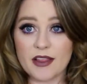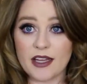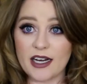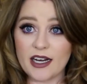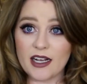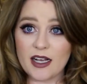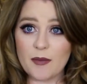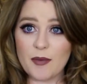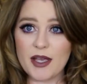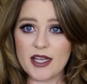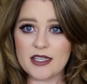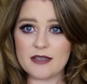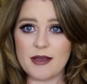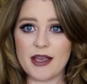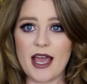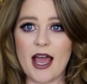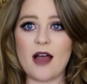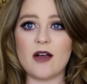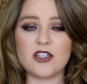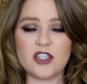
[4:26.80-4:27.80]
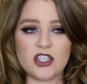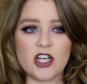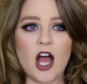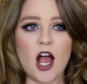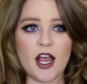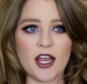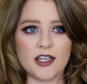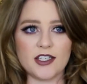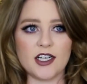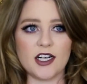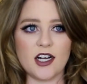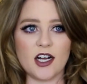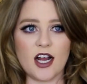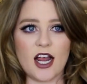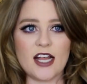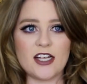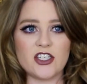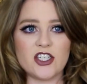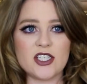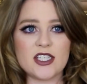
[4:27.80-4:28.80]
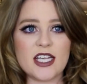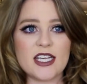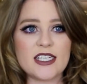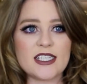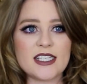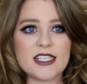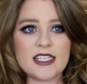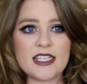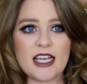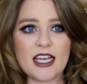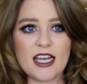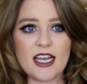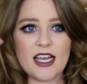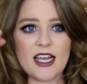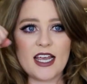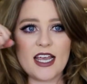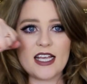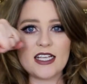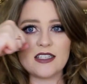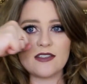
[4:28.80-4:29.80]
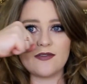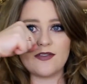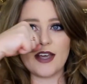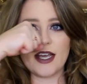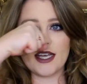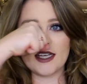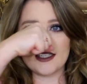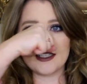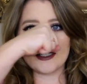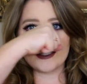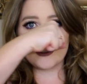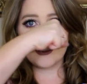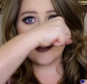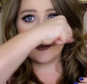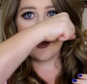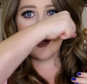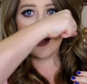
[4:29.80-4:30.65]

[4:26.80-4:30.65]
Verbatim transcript: leaning up against my couch talking to her and just like seeing his fist